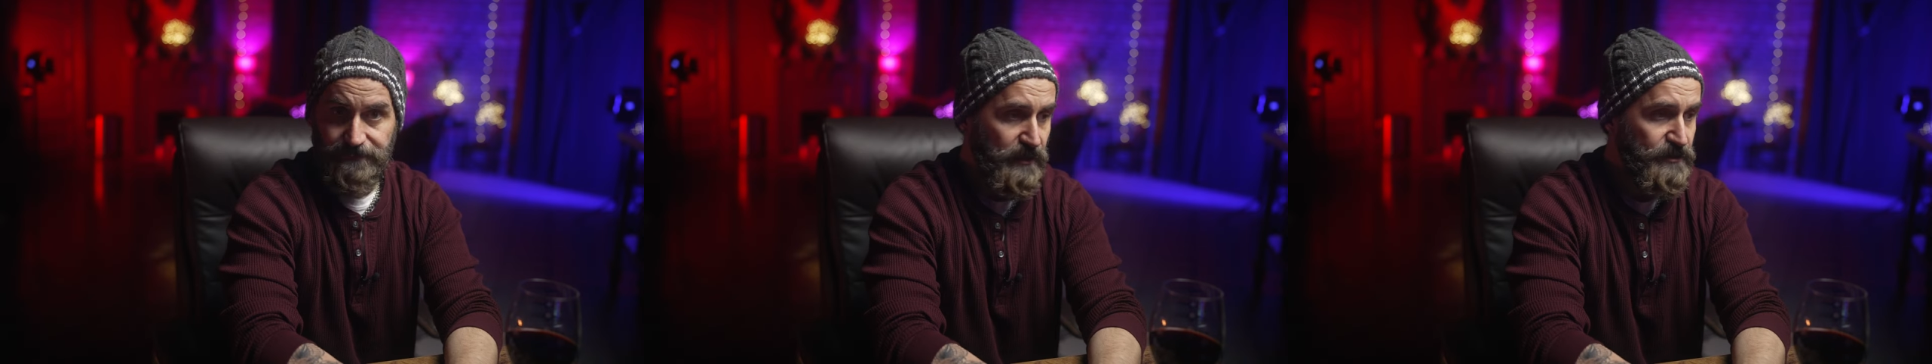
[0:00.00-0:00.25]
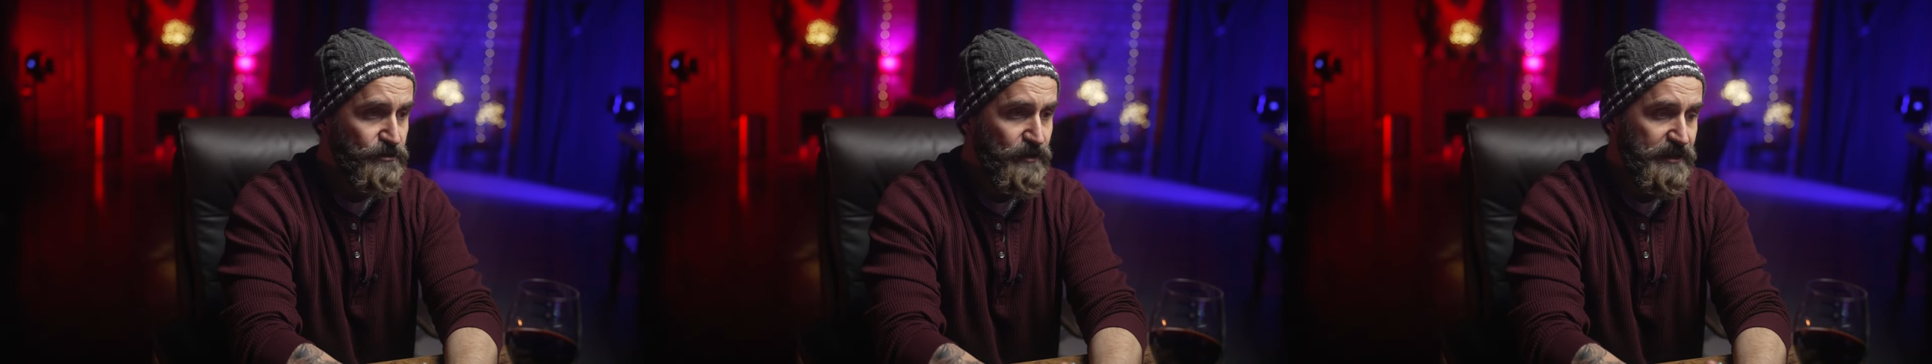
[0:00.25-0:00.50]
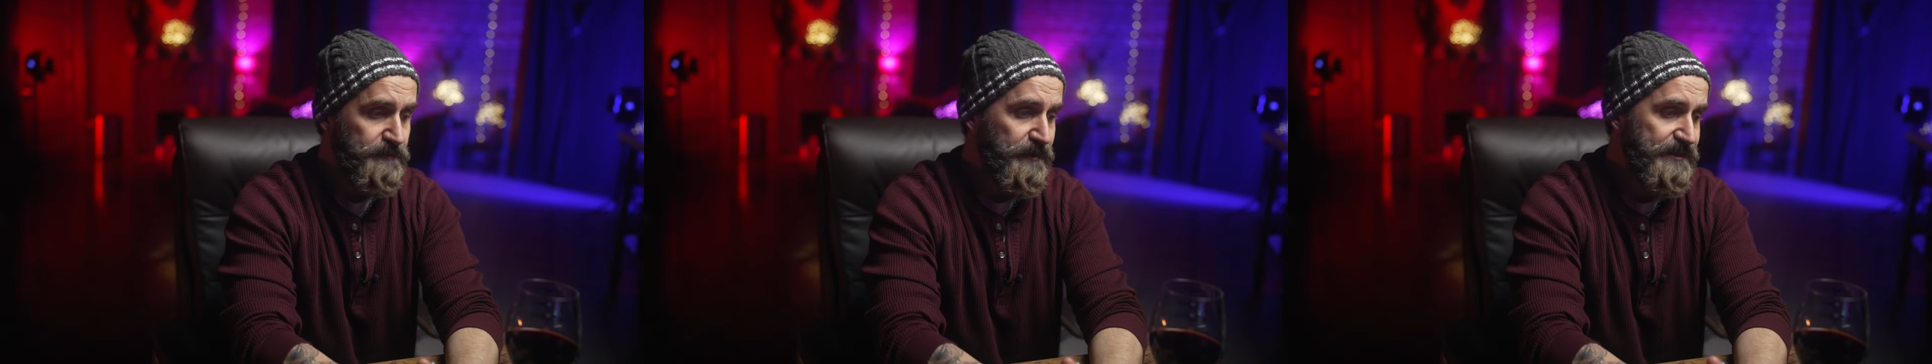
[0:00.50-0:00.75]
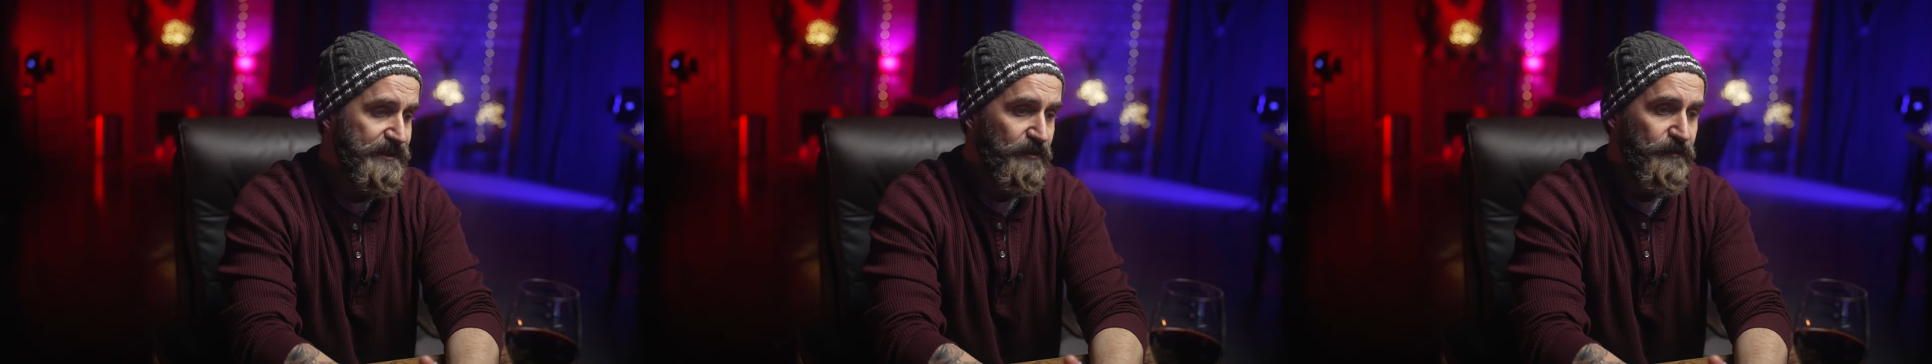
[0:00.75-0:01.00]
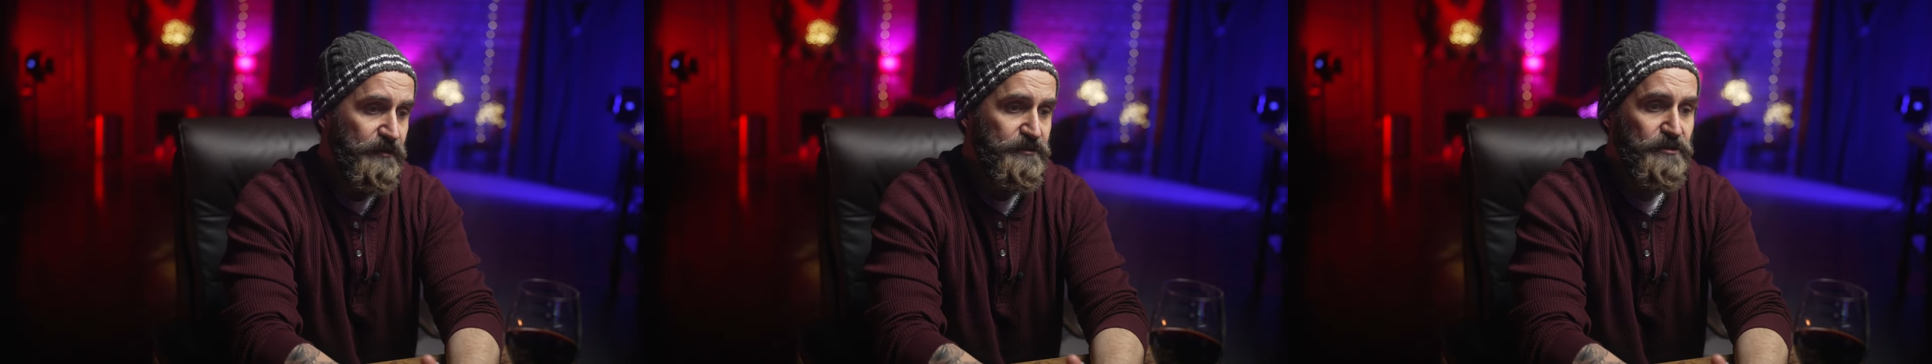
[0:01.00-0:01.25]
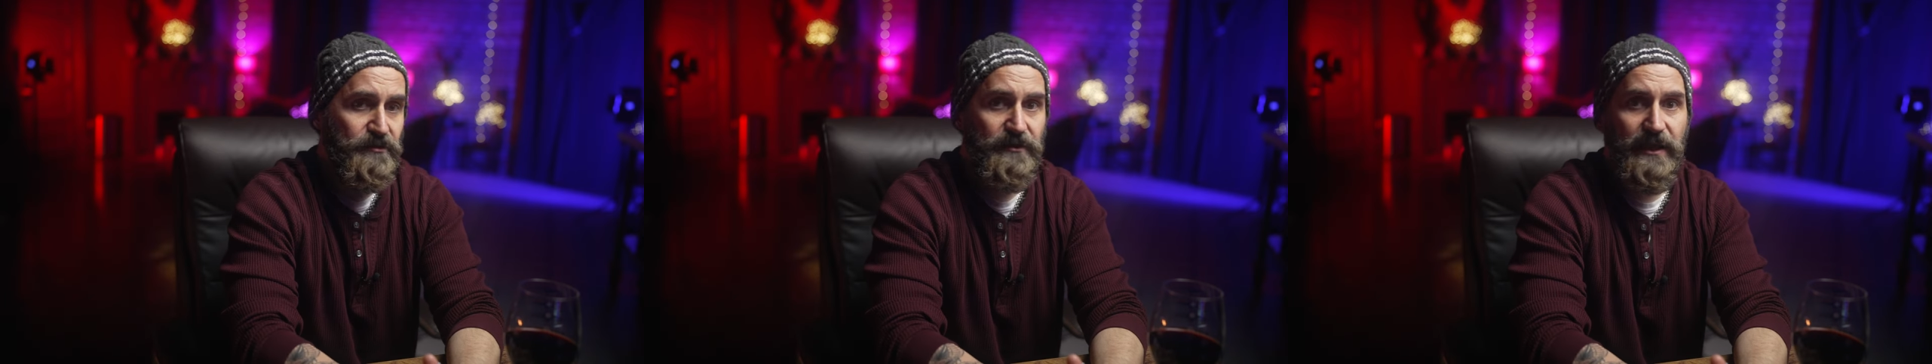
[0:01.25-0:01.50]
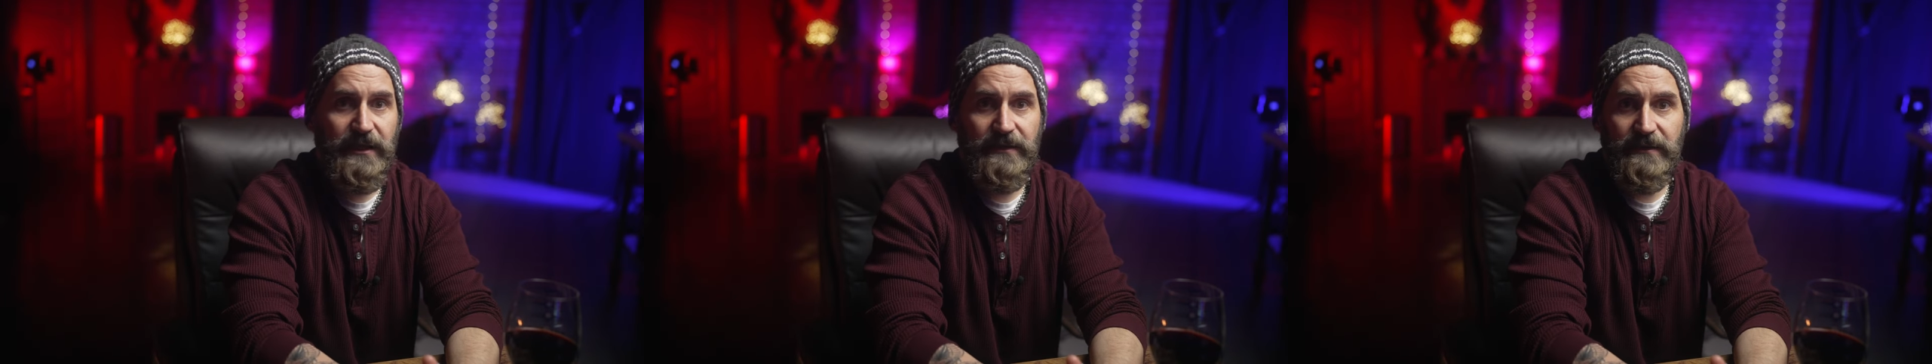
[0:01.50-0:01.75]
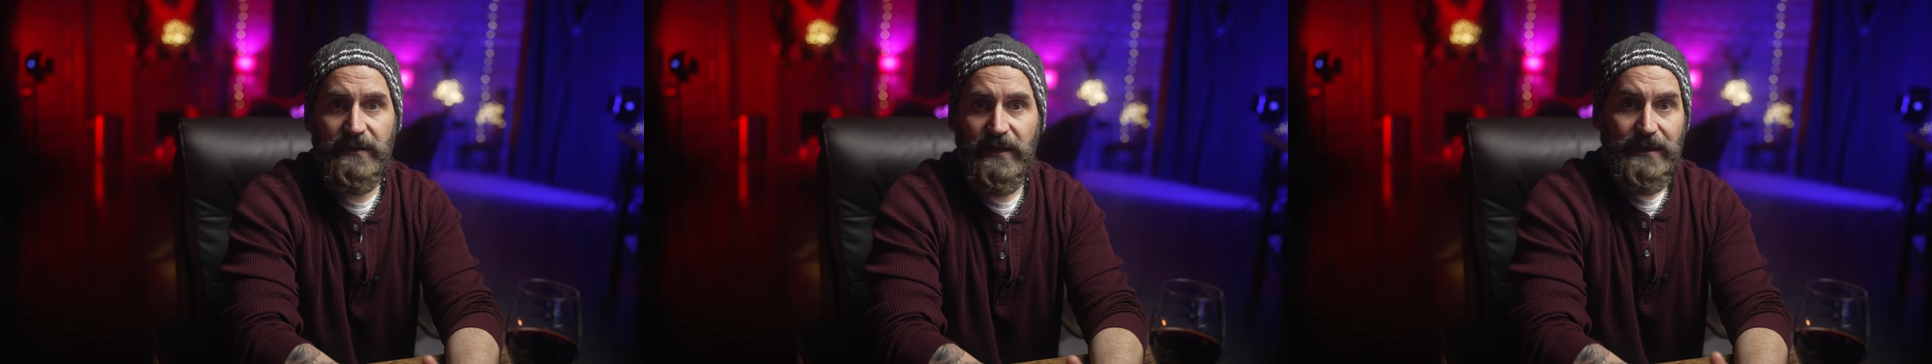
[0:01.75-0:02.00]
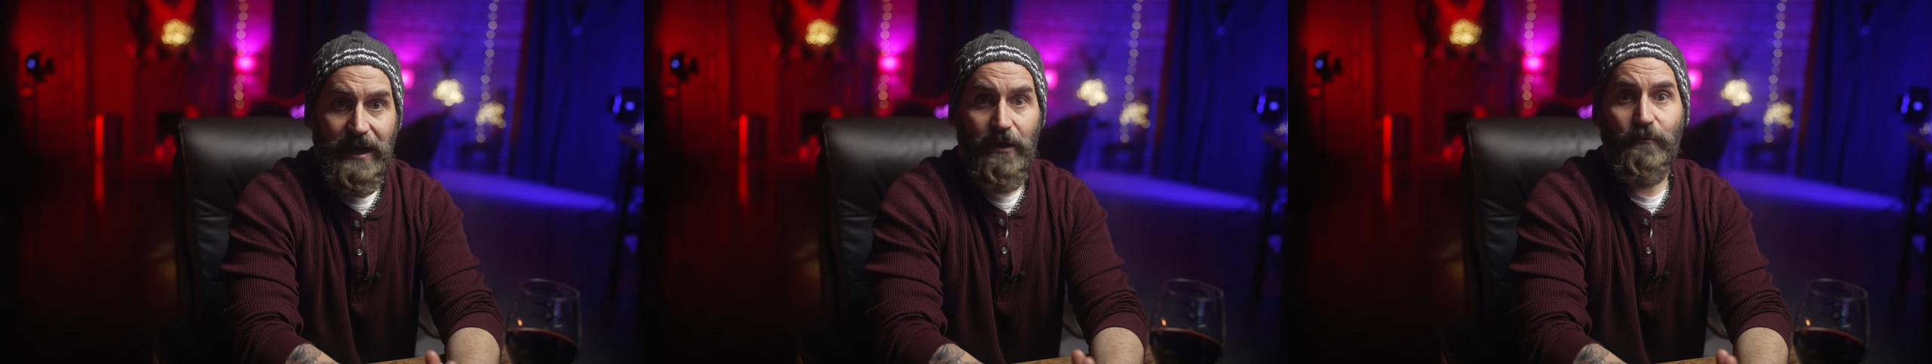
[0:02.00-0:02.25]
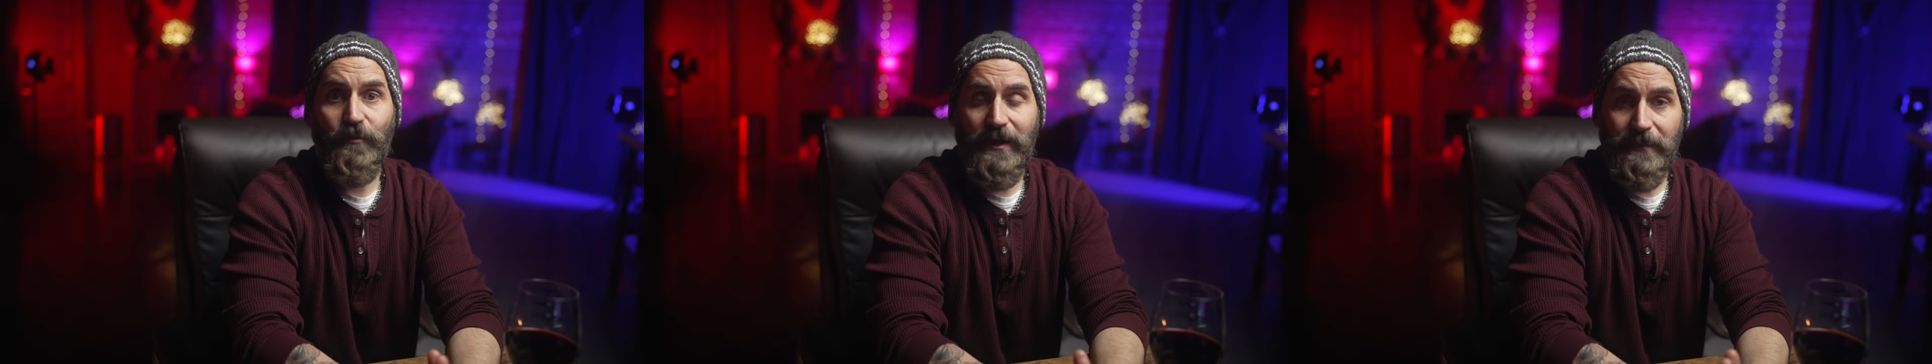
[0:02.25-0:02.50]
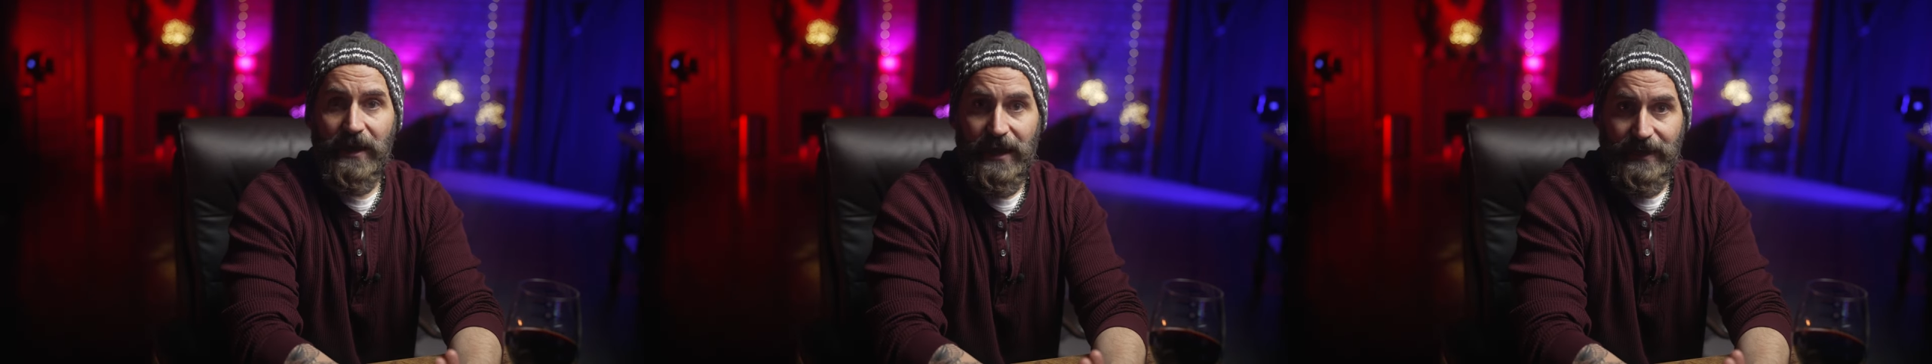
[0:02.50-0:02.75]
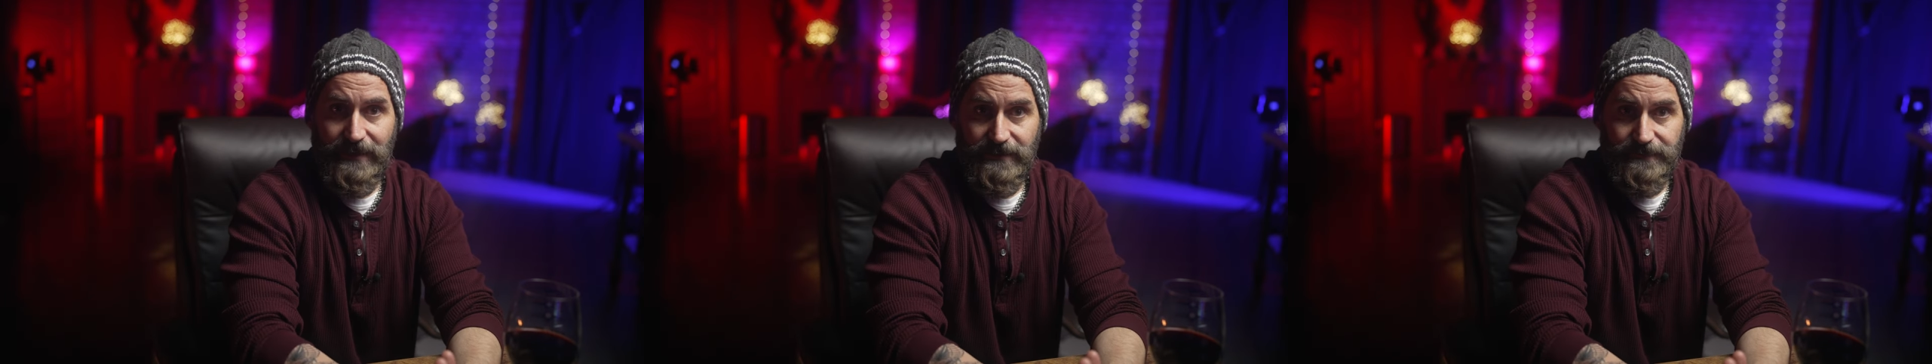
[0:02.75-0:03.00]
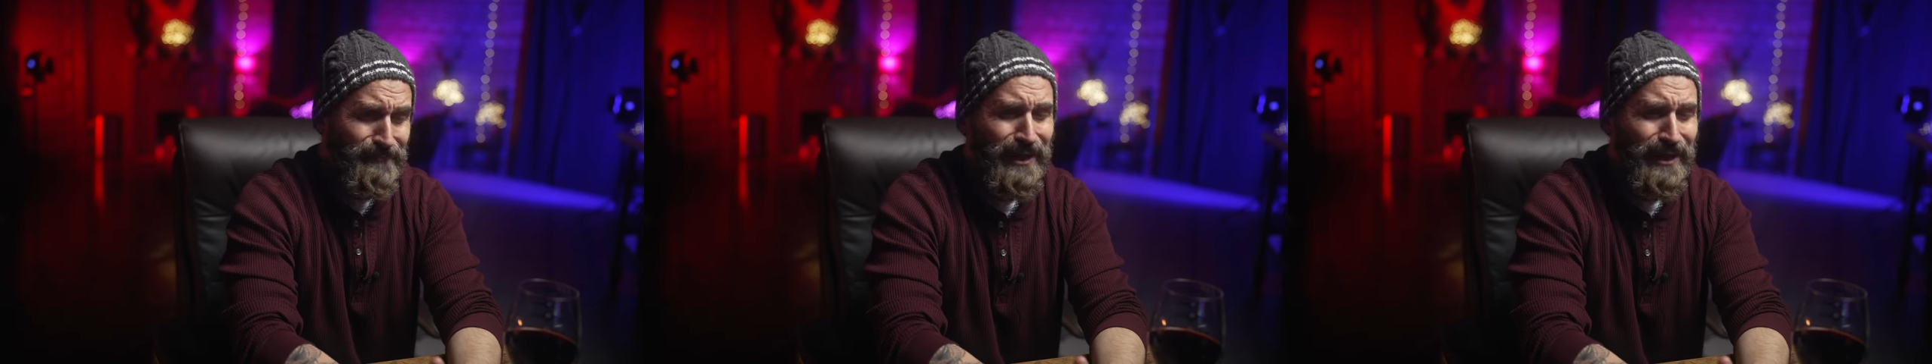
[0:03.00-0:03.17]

I stretched myself out too thin. Now I'm way behind.